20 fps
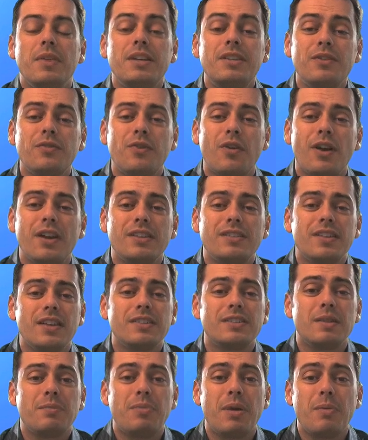Mix of credit
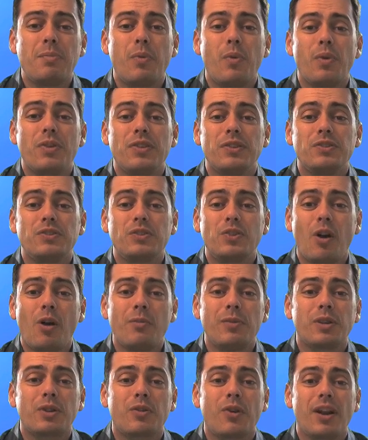says that people with
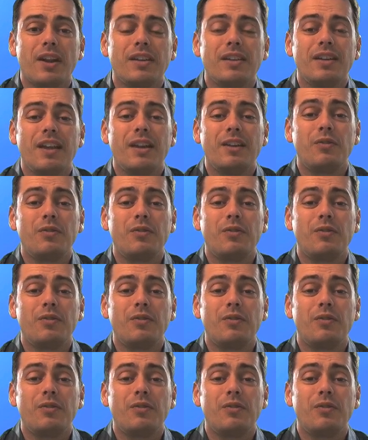installment credit